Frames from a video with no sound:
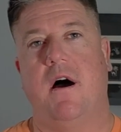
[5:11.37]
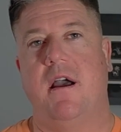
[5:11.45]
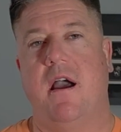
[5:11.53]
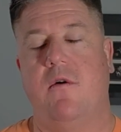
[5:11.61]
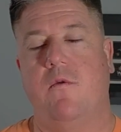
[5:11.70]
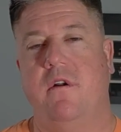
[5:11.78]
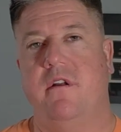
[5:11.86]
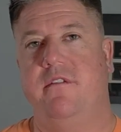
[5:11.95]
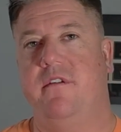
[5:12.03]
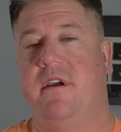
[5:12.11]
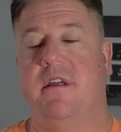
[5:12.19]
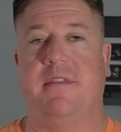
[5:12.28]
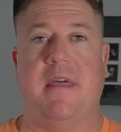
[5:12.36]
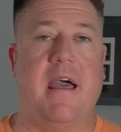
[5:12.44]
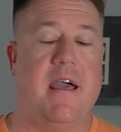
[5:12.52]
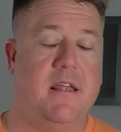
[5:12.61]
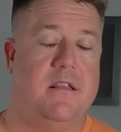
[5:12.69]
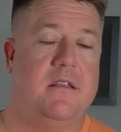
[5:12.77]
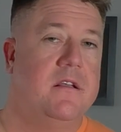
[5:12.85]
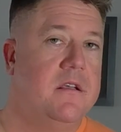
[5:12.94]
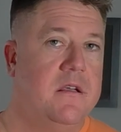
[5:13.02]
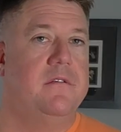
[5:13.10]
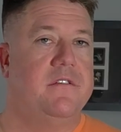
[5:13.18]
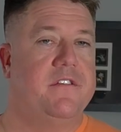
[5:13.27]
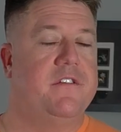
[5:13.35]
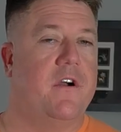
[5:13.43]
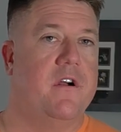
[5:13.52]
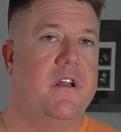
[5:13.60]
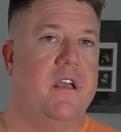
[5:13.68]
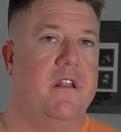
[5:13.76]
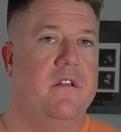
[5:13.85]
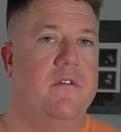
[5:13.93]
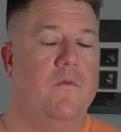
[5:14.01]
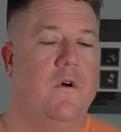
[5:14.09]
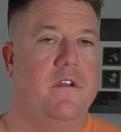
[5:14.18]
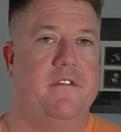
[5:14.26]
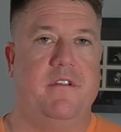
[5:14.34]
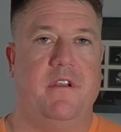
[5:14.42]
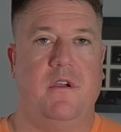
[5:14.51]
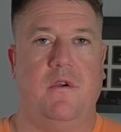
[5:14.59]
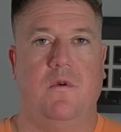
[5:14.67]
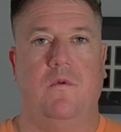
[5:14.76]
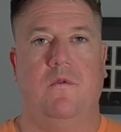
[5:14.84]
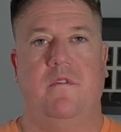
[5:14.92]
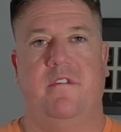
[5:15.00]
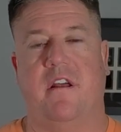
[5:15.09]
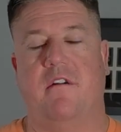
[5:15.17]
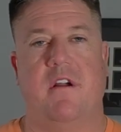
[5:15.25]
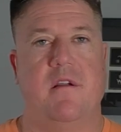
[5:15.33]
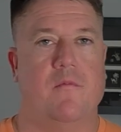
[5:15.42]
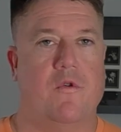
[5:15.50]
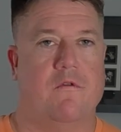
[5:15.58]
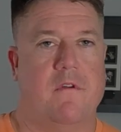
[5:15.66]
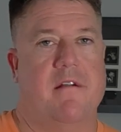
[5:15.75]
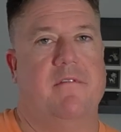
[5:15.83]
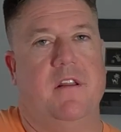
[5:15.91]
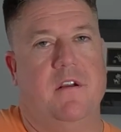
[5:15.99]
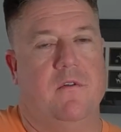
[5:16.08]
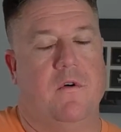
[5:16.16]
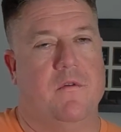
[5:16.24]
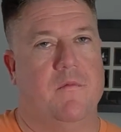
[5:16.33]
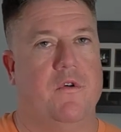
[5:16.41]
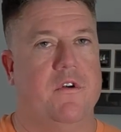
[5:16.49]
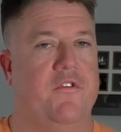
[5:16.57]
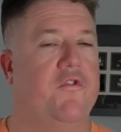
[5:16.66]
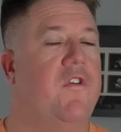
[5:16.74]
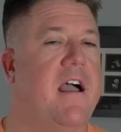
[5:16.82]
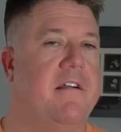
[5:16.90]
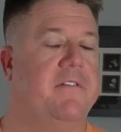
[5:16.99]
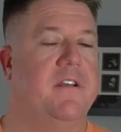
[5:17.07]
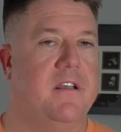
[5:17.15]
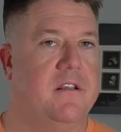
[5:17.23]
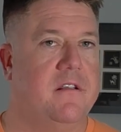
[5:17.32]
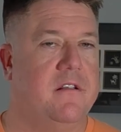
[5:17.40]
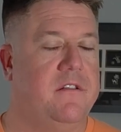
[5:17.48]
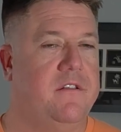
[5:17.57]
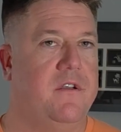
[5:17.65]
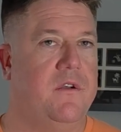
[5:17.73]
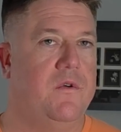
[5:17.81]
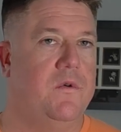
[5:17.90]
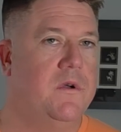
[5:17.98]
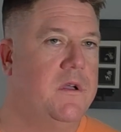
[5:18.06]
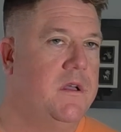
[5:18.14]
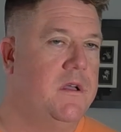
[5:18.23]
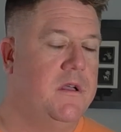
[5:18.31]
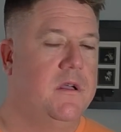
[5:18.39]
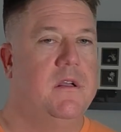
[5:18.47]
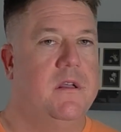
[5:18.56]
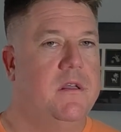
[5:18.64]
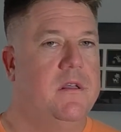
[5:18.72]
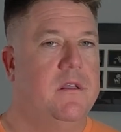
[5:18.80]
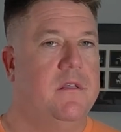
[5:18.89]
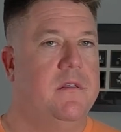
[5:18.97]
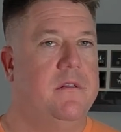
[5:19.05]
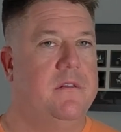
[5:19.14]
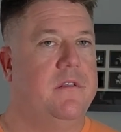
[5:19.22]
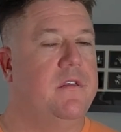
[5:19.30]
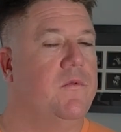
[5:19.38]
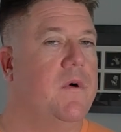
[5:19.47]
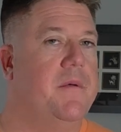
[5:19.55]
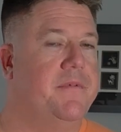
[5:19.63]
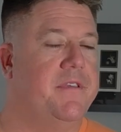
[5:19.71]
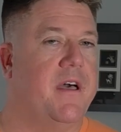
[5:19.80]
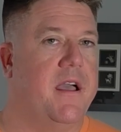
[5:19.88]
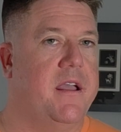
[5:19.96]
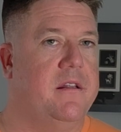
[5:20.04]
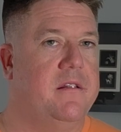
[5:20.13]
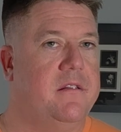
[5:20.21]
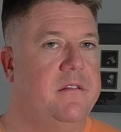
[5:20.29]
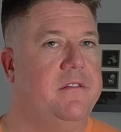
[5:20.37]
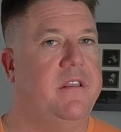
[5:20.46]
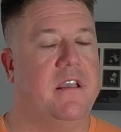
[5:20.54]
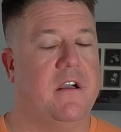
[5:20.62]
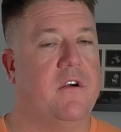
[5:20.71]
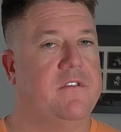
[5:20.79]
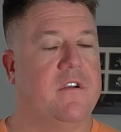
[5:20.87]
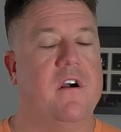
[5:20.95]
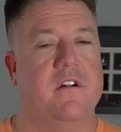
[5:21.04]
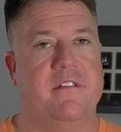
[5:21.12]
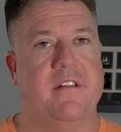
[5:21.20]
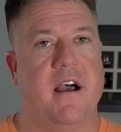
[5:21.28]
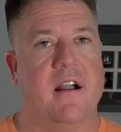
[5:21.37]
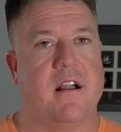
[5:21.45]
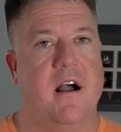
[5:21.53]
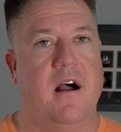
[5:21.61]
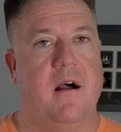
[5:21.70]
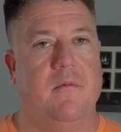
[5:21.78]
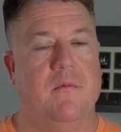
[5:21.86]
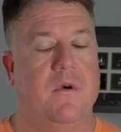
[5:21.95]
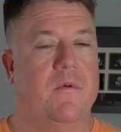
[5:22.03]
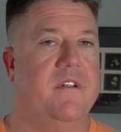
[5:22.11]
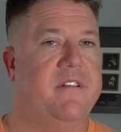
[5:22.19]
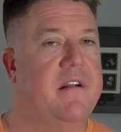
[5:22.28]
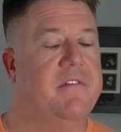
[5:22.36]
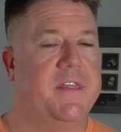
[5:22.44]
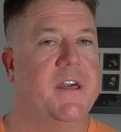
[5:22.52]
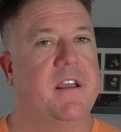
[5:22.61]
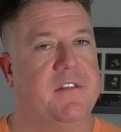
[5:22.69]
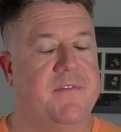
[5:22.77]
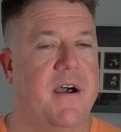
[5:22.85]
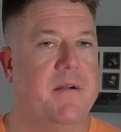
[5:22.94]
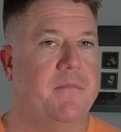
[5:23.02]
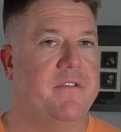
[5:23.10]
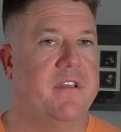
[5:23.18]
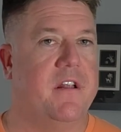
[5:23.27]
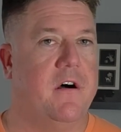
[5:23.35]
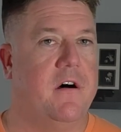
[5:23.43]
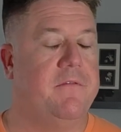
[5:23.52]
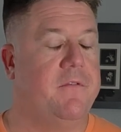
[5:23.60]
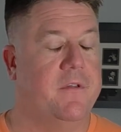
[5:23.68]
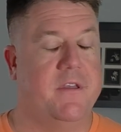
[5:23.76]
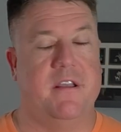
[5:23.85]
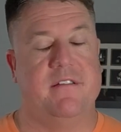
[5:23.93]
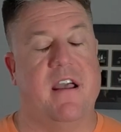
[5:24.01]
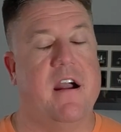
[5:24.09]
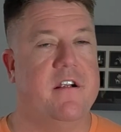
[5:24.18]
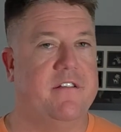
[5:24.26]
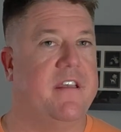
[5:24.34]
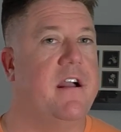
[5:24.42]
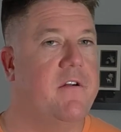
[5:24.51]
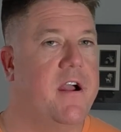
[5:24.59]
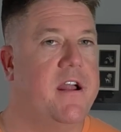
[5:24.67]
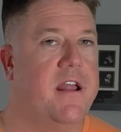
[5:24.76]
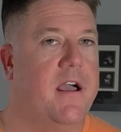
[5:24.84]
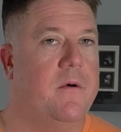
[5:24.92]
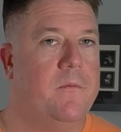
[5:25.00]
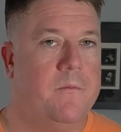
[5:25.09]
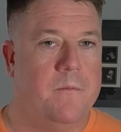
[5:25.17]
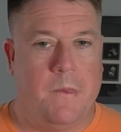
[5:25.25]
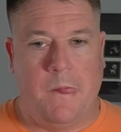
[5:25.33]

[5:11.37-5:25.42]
why I wanted to get that started was to generate more revenue or more traffic to to the website tcoscards.com, which everything is 5% off on the entire site right now.